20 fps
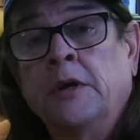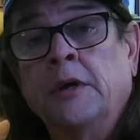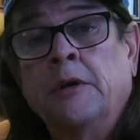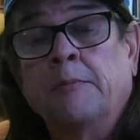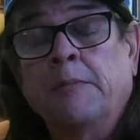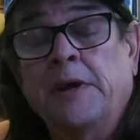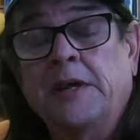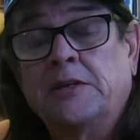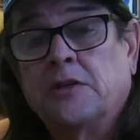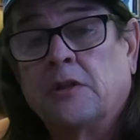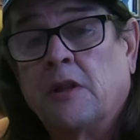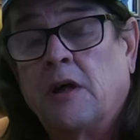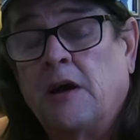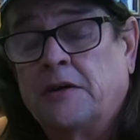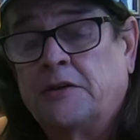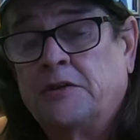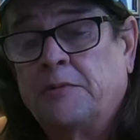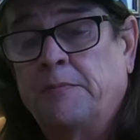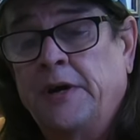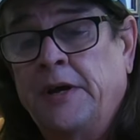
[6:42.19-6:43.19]
It means a
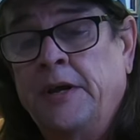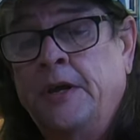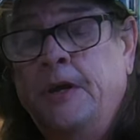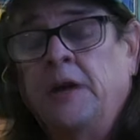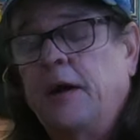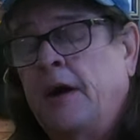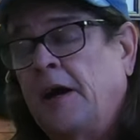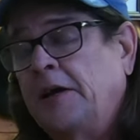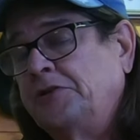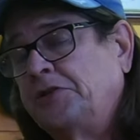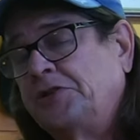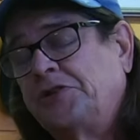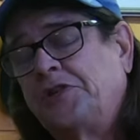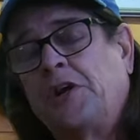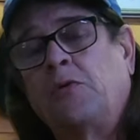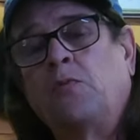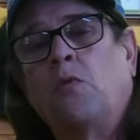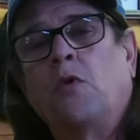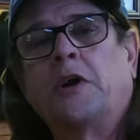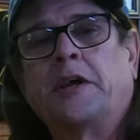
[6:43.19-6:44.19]
lot to me. I just
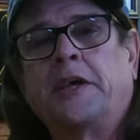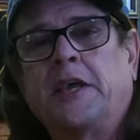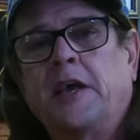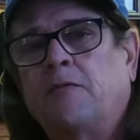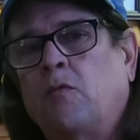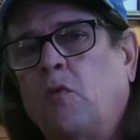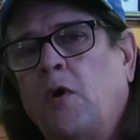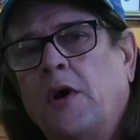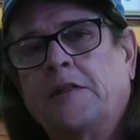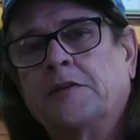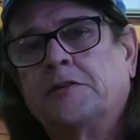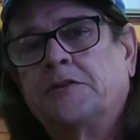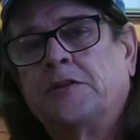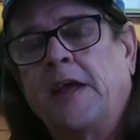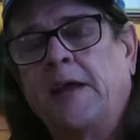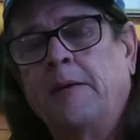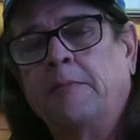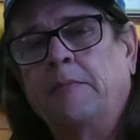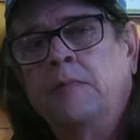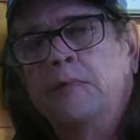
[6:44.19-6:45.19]
didn't want to give away the
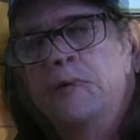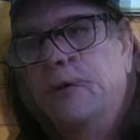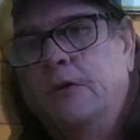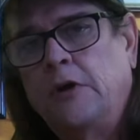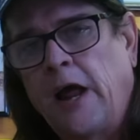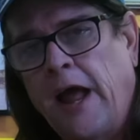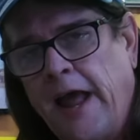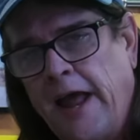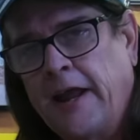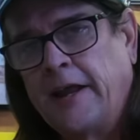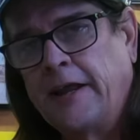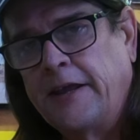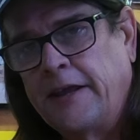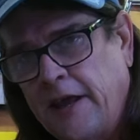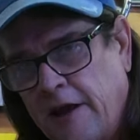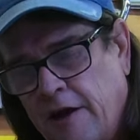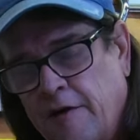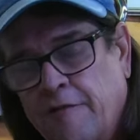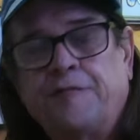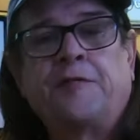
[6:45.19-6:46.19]
same dang
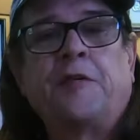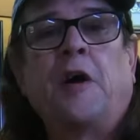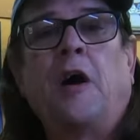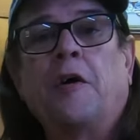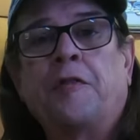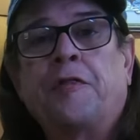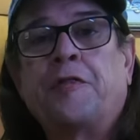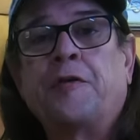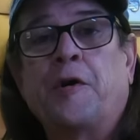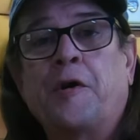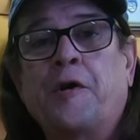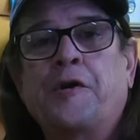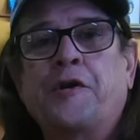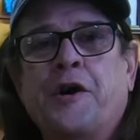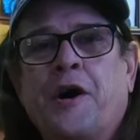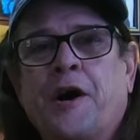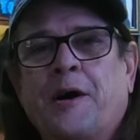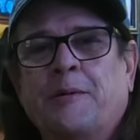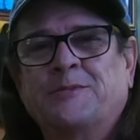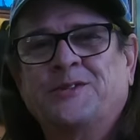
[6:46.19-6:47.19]
gift a third
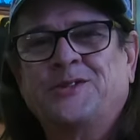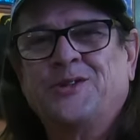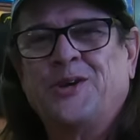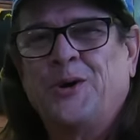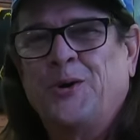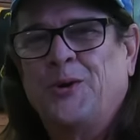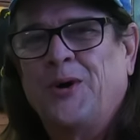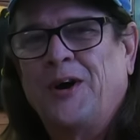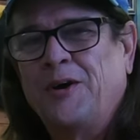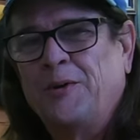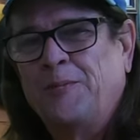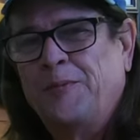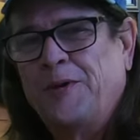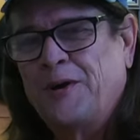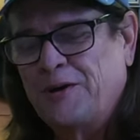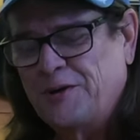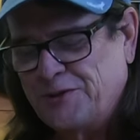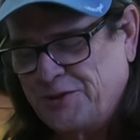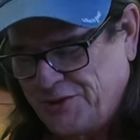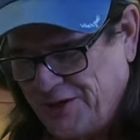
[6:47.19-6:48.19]
time. So I hope you
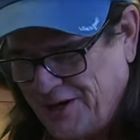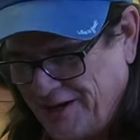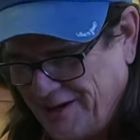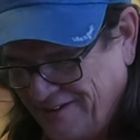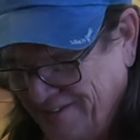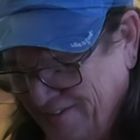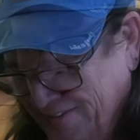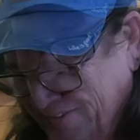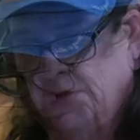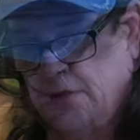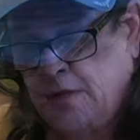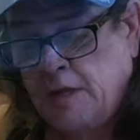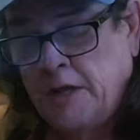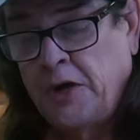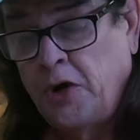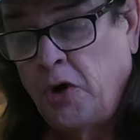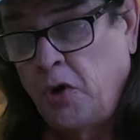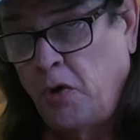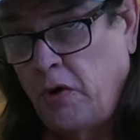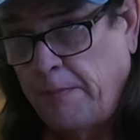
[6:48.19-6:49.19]
understand.
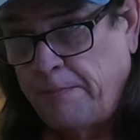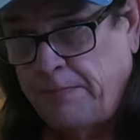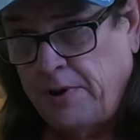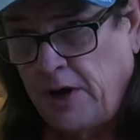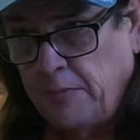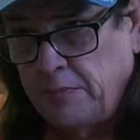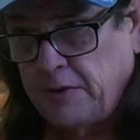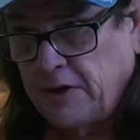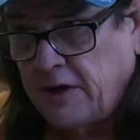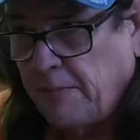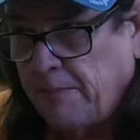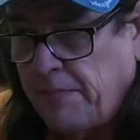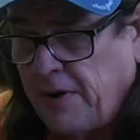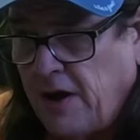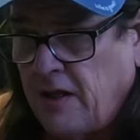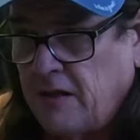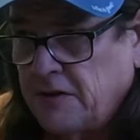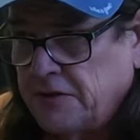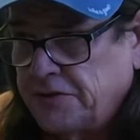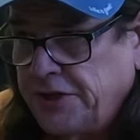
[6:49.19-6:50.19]
I owe a public
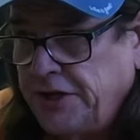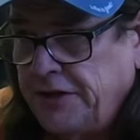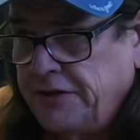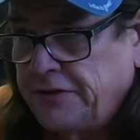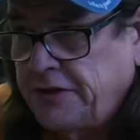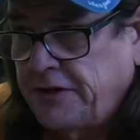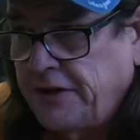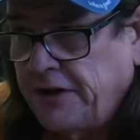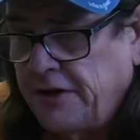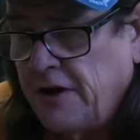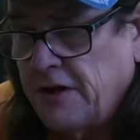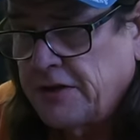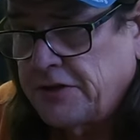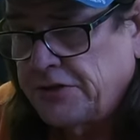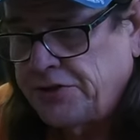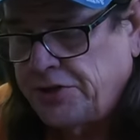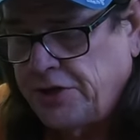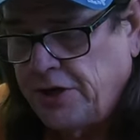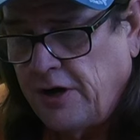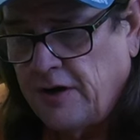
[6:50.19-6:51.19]
apology to Canuck
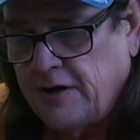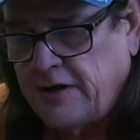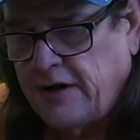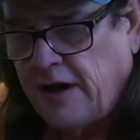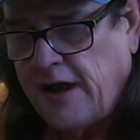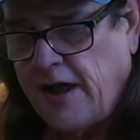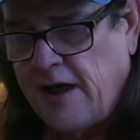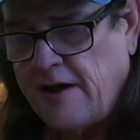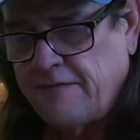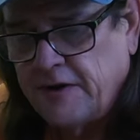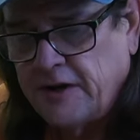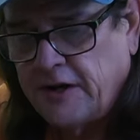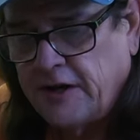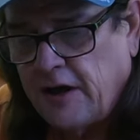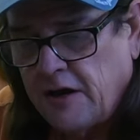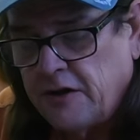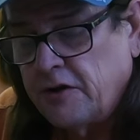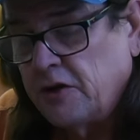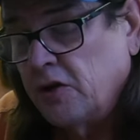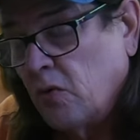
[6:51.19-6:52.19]
Chuck. I haven't
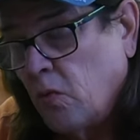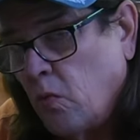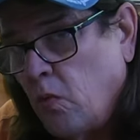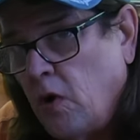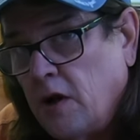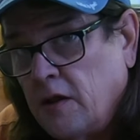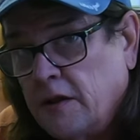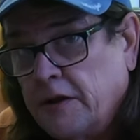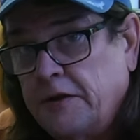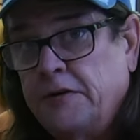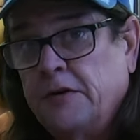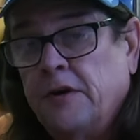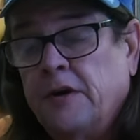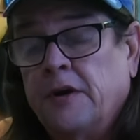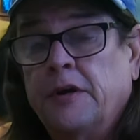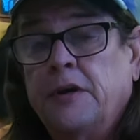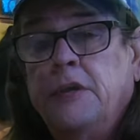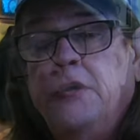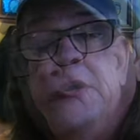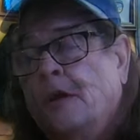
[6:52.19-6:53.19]
gotten your wallet
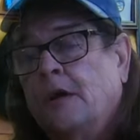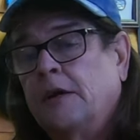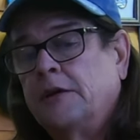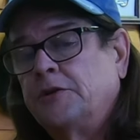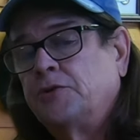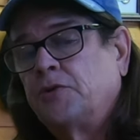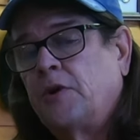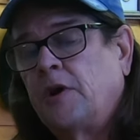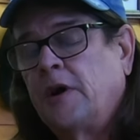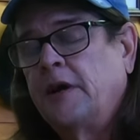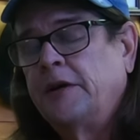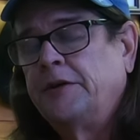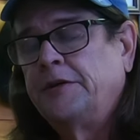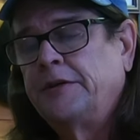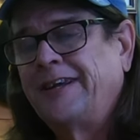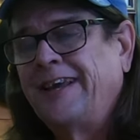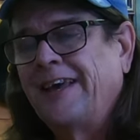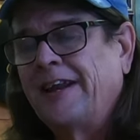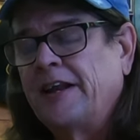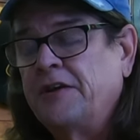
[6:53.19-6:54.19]
done. I tried
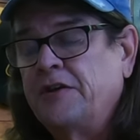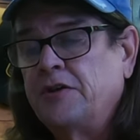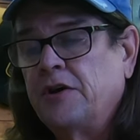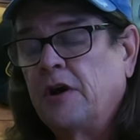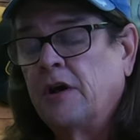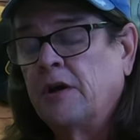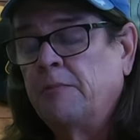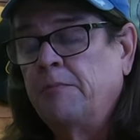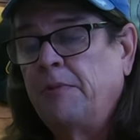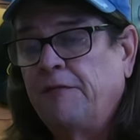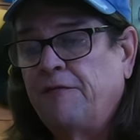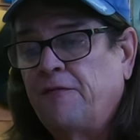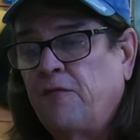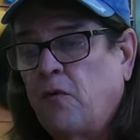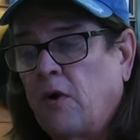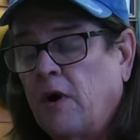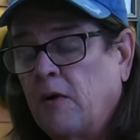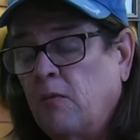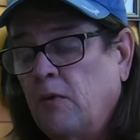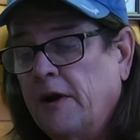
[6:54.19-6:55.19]
to get it done
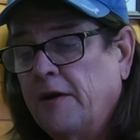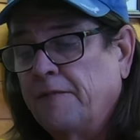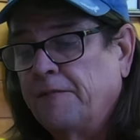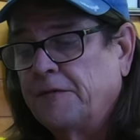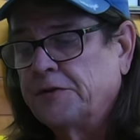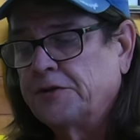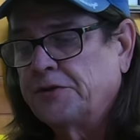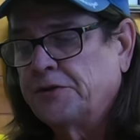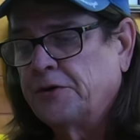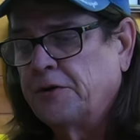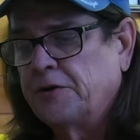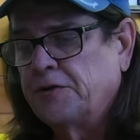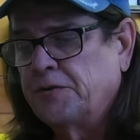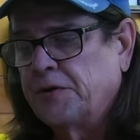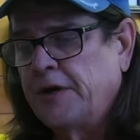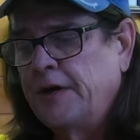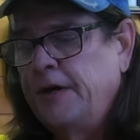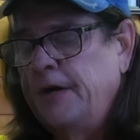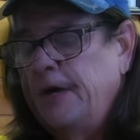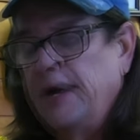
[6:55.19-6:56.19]
before I went in for
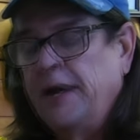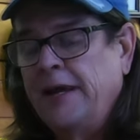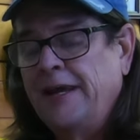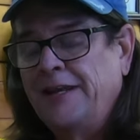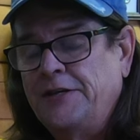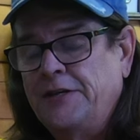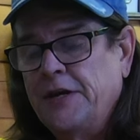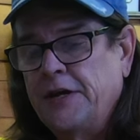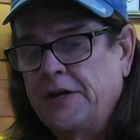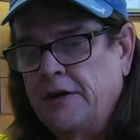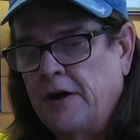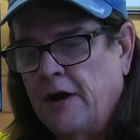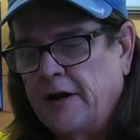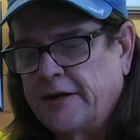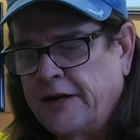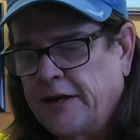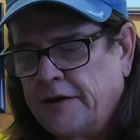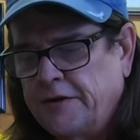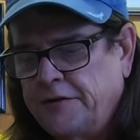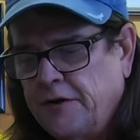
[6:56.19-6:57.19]
surgery. It did
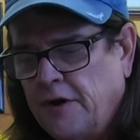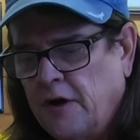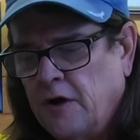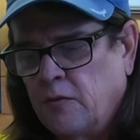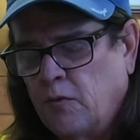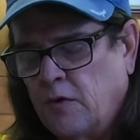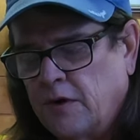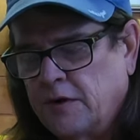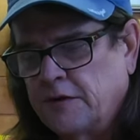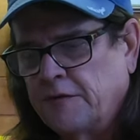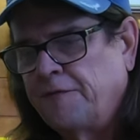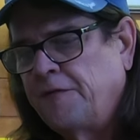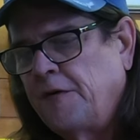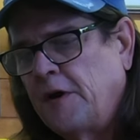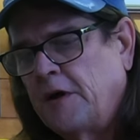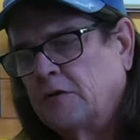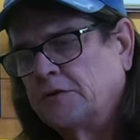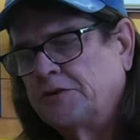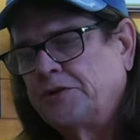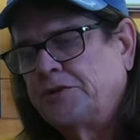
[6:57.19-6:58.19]
not get done. We're in the
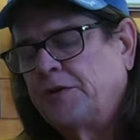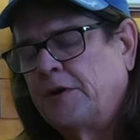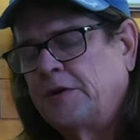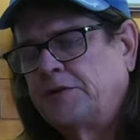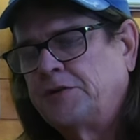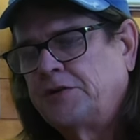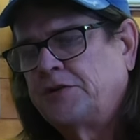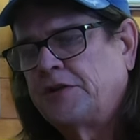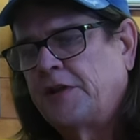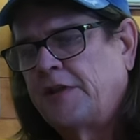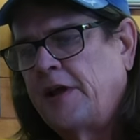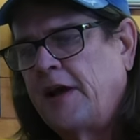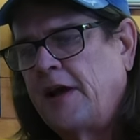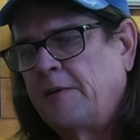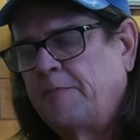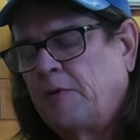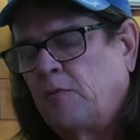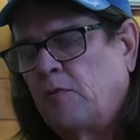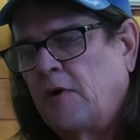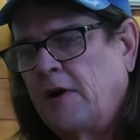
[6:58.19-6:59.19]
final stretches of
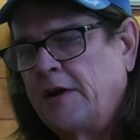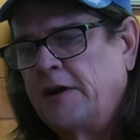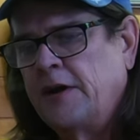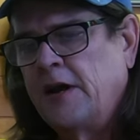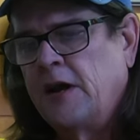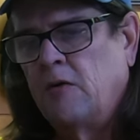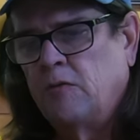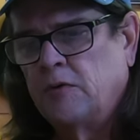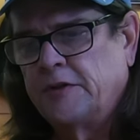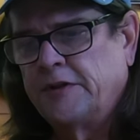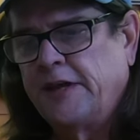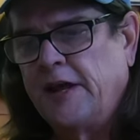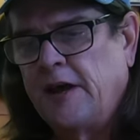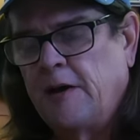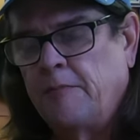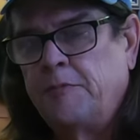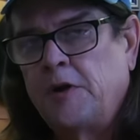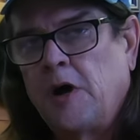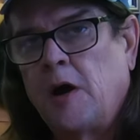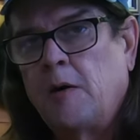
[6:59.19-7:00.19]
that, but right now with the
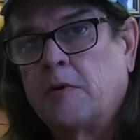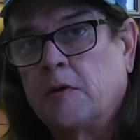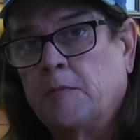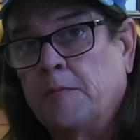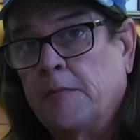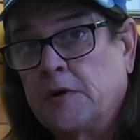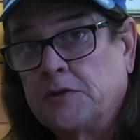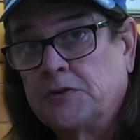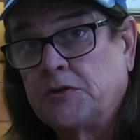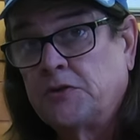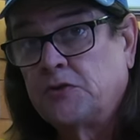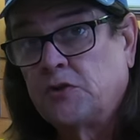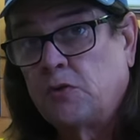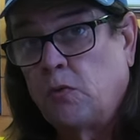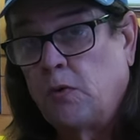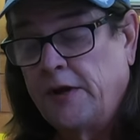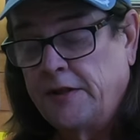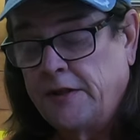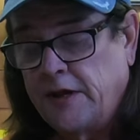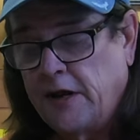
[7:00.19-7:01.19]
abdominal muscles the
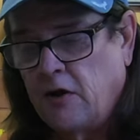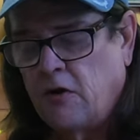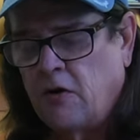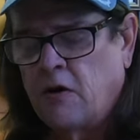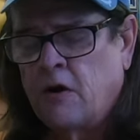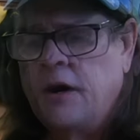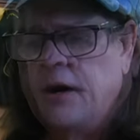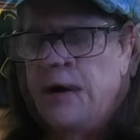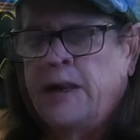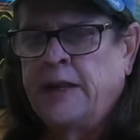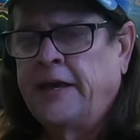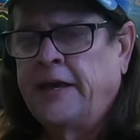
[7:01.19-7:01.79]
way they are, I